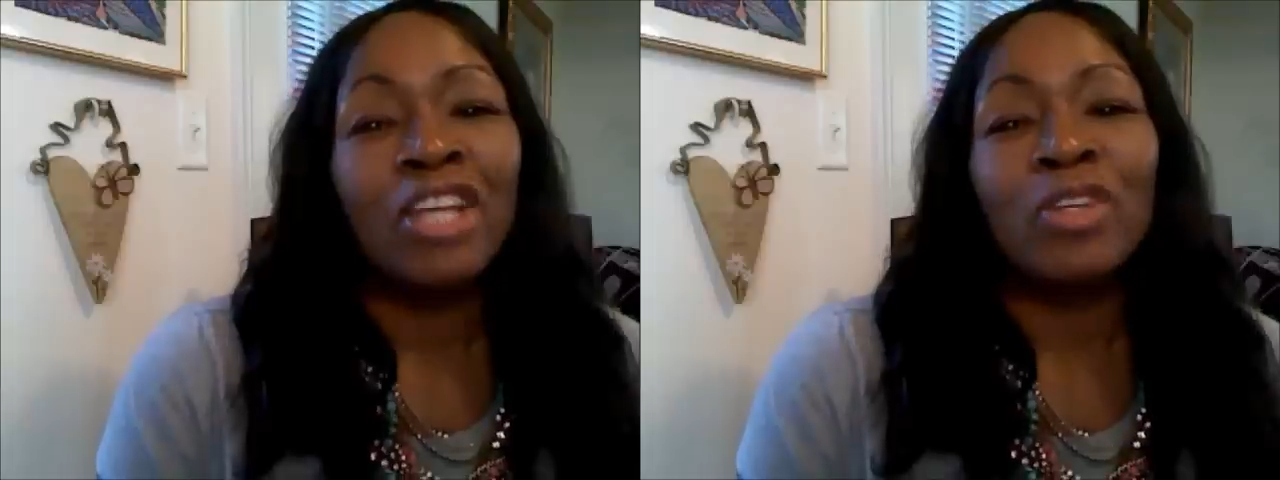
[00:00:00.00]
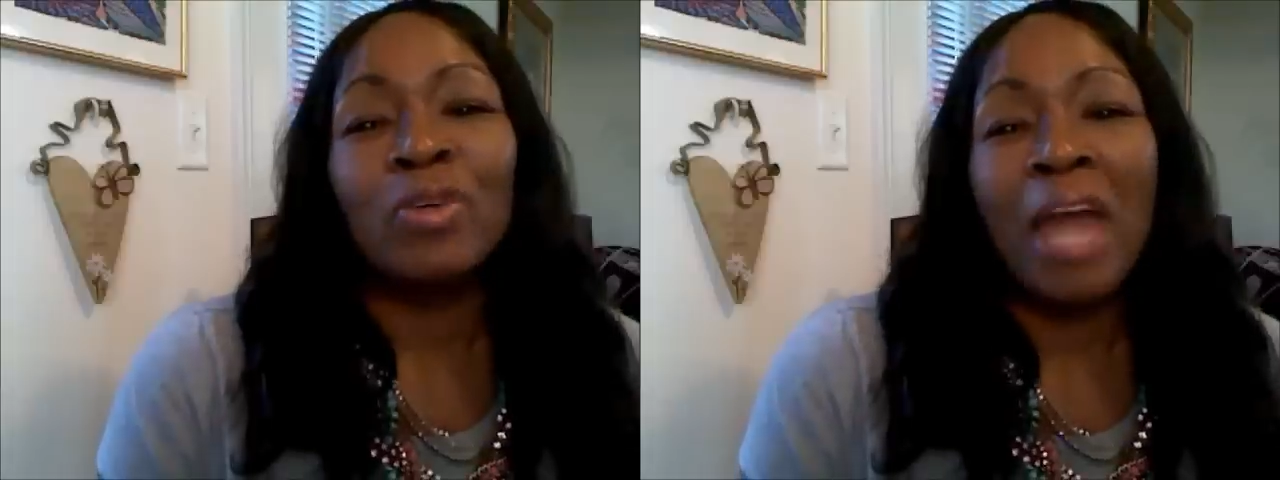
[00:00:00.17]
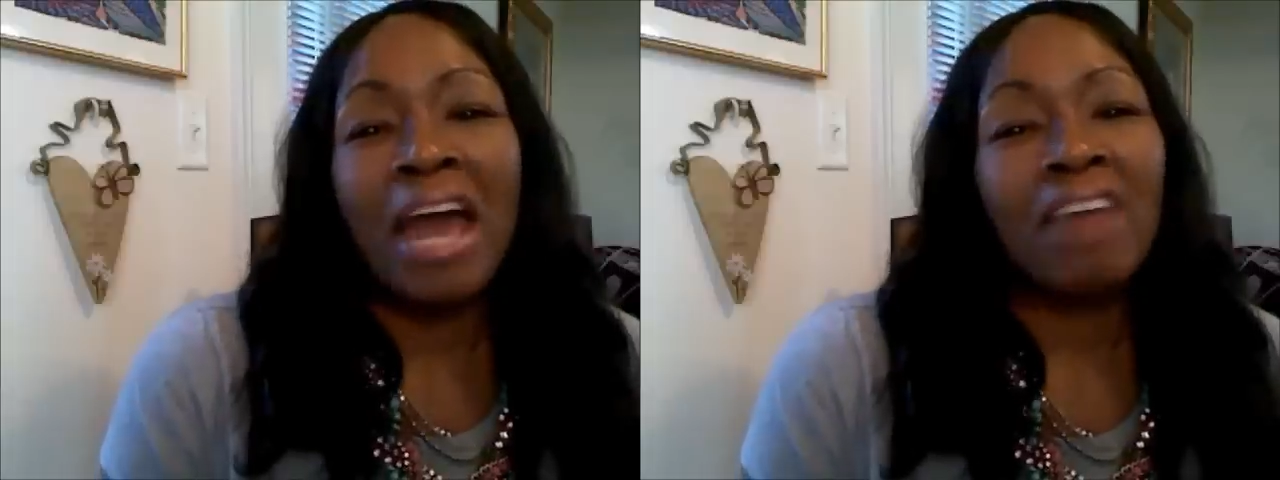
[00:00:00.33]

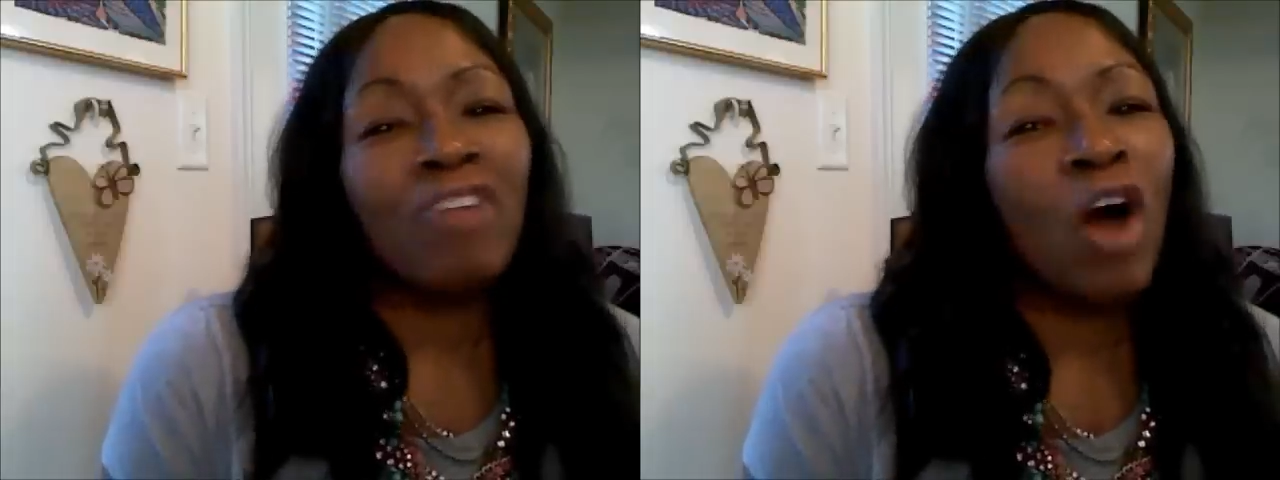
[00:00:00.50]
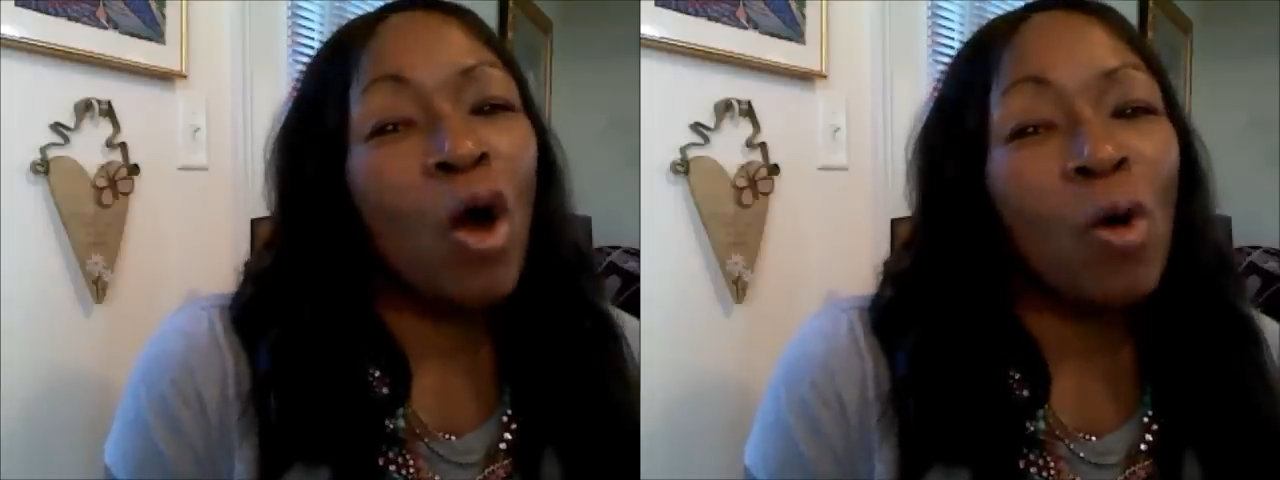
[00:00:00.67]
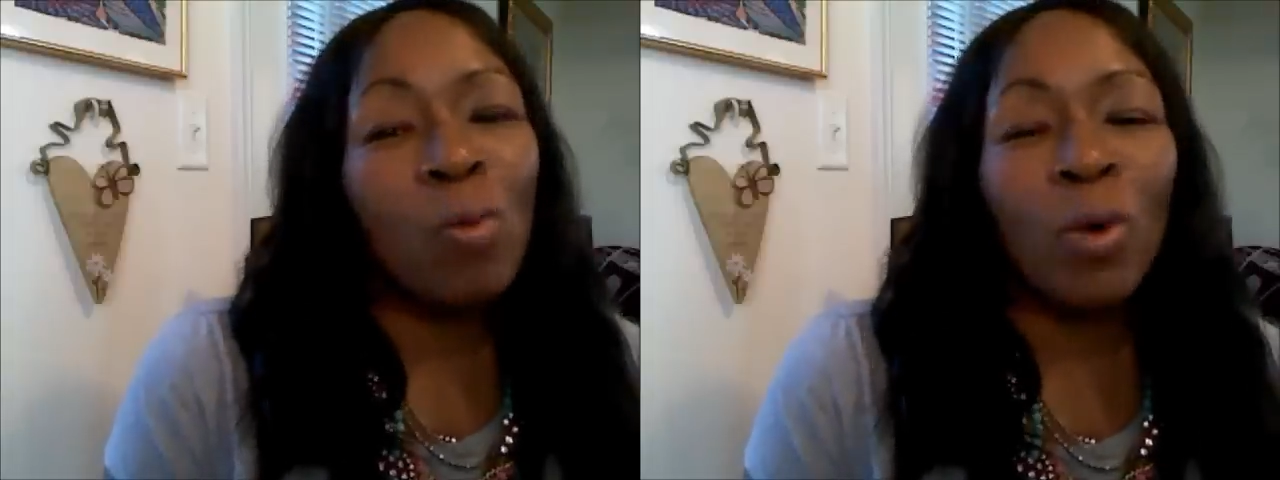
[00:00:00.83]
You have
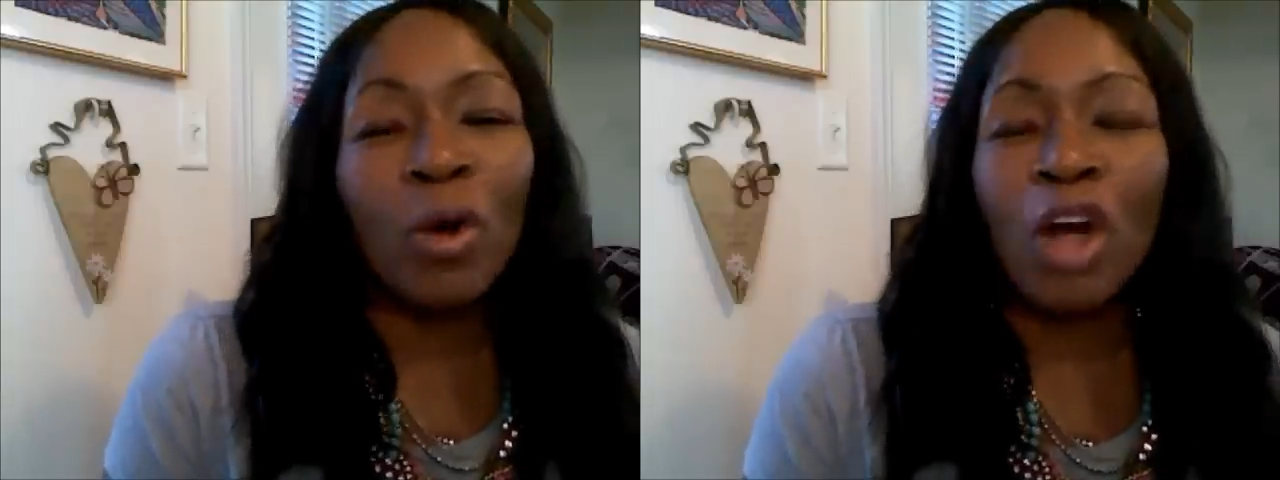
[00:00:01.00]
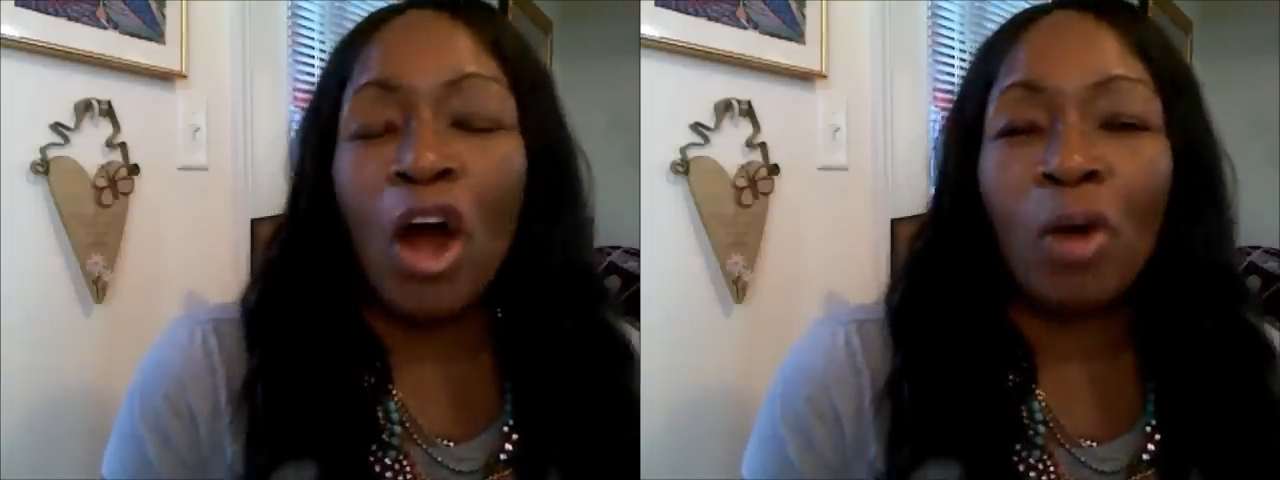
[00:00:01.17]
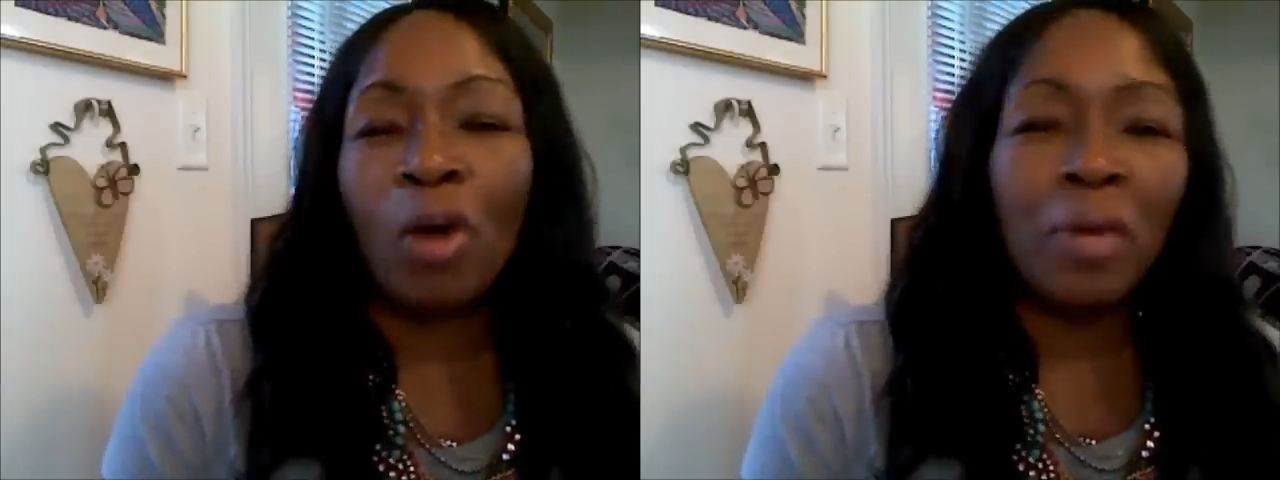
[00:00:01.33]
homework
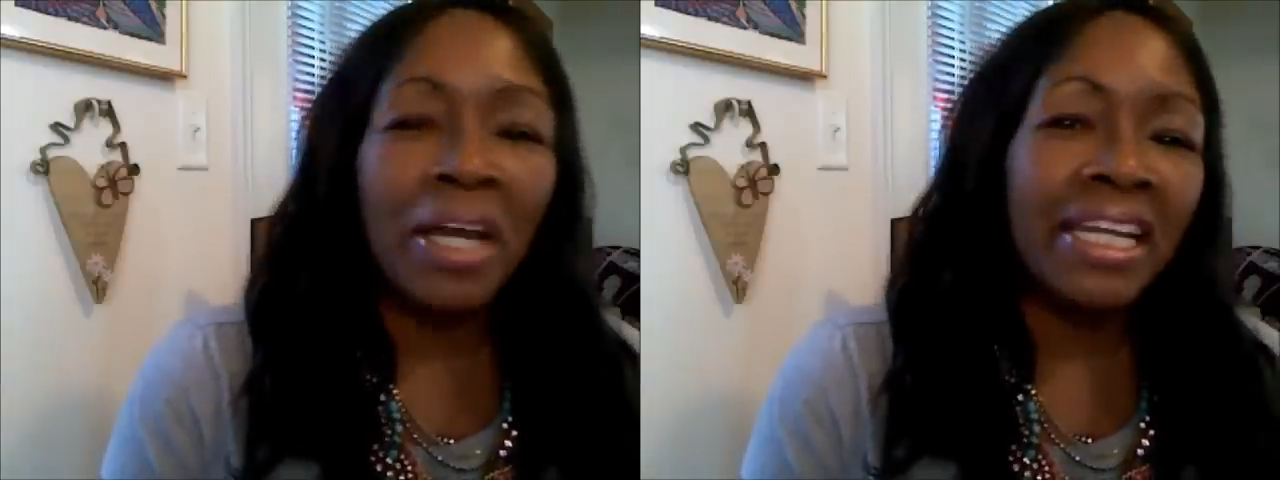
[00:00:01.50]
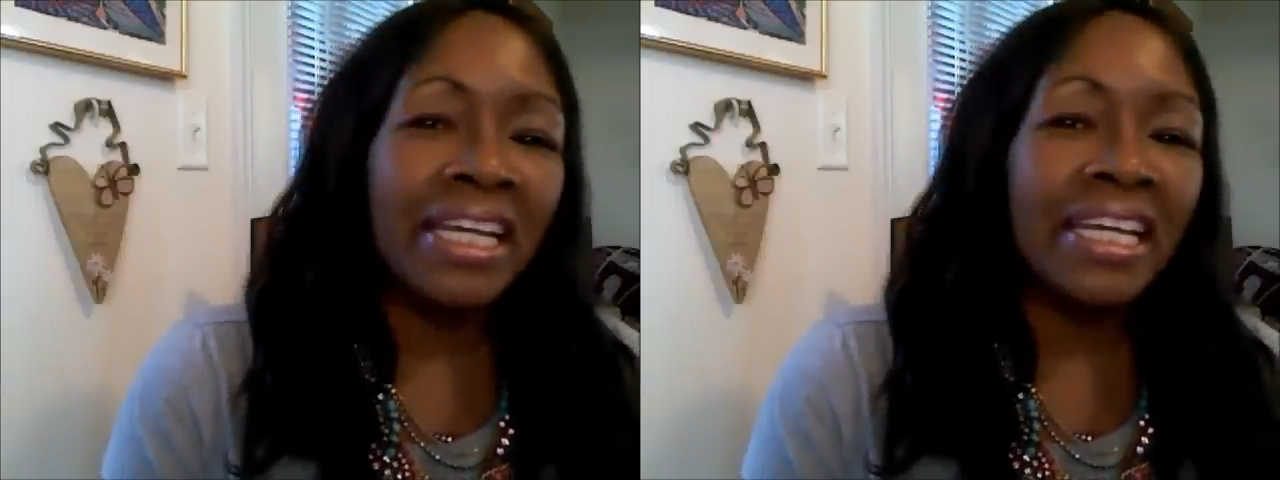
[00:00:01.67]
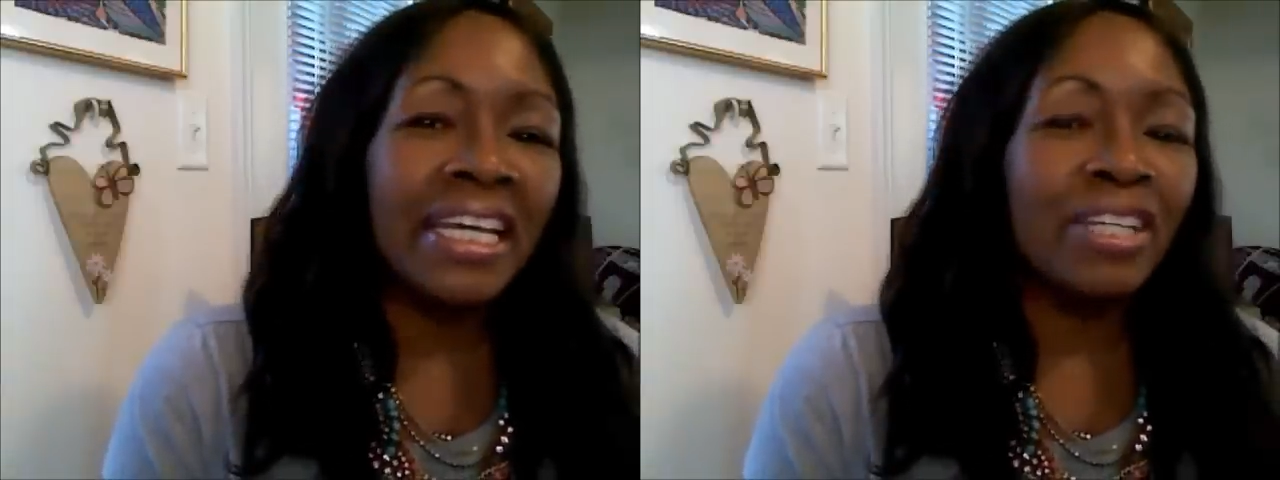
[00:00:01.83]

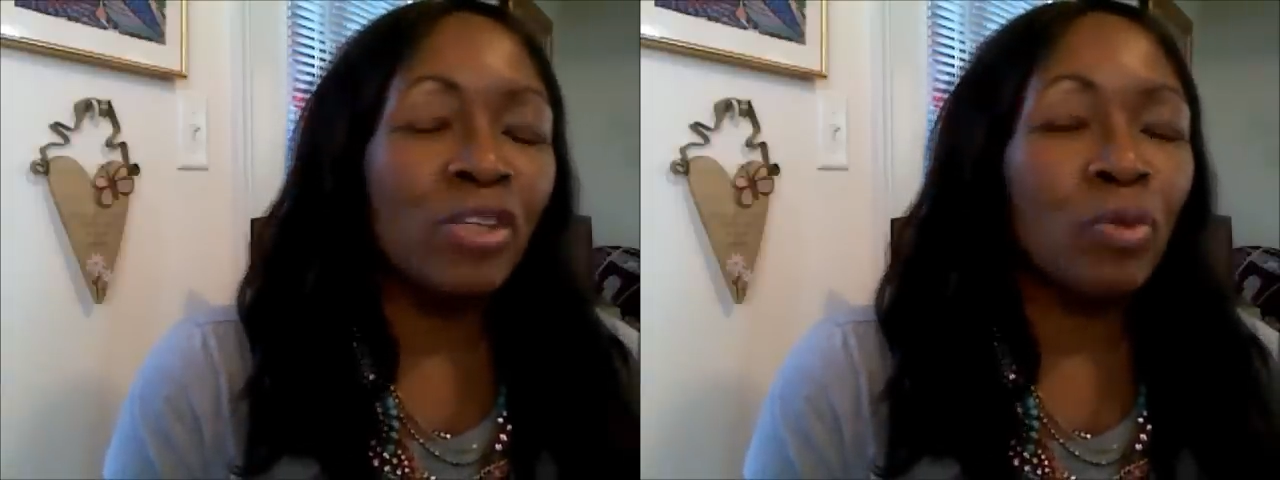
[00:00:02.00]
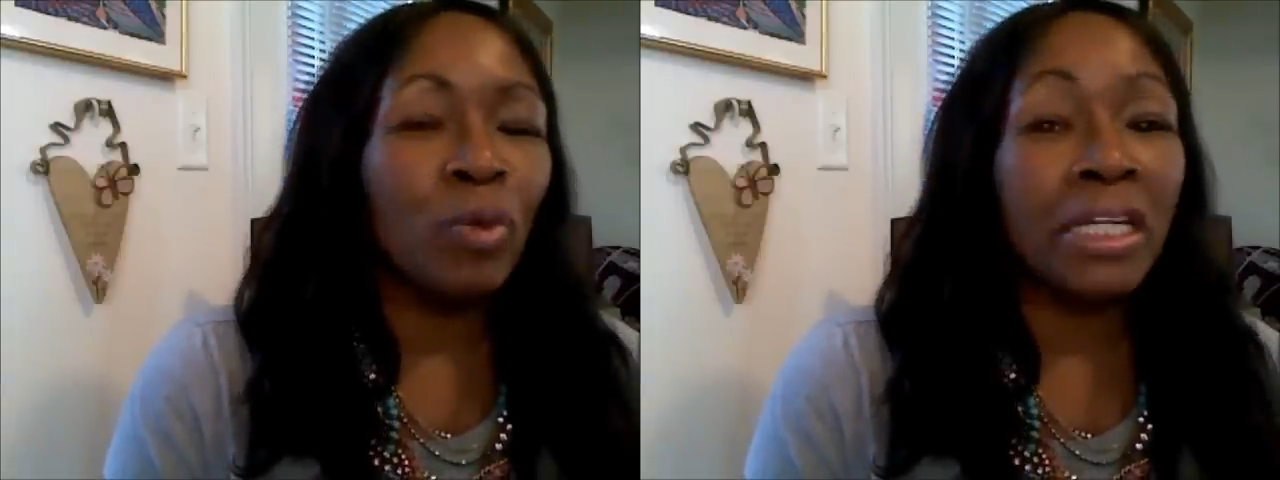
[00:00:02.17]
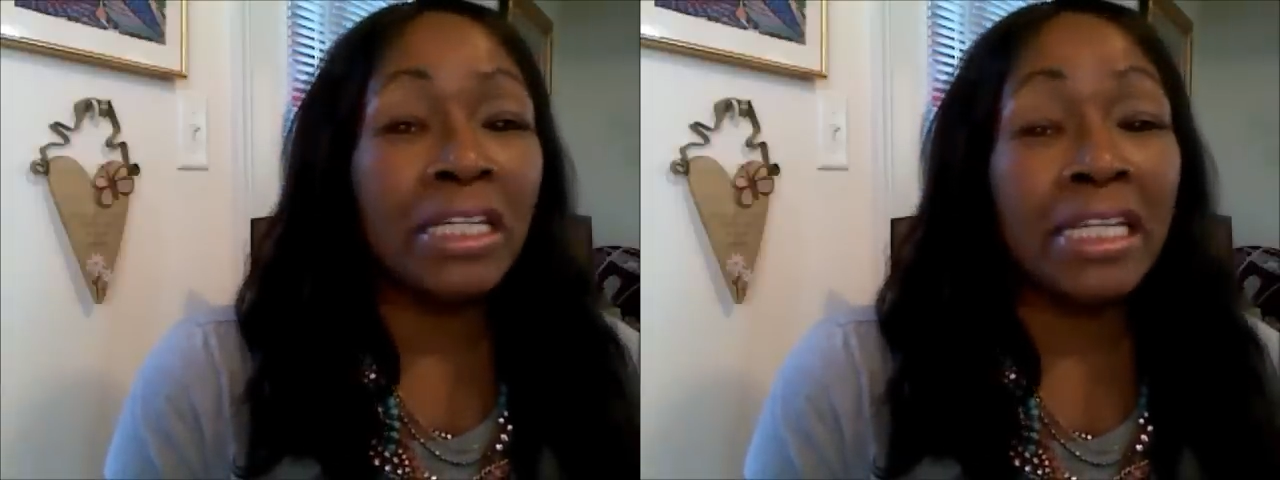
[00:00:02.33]
already and you
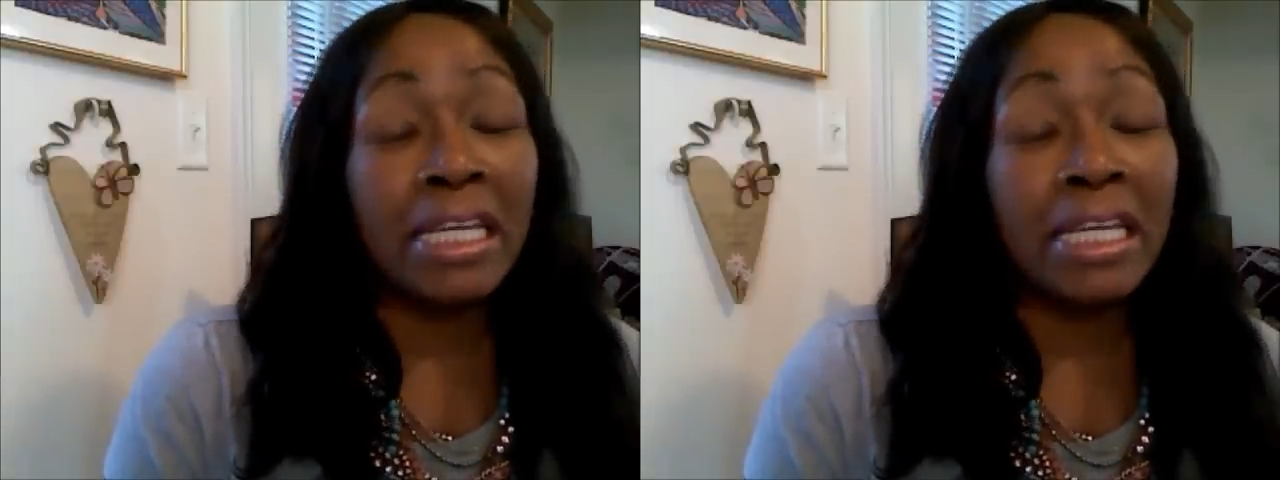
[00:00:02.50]
want to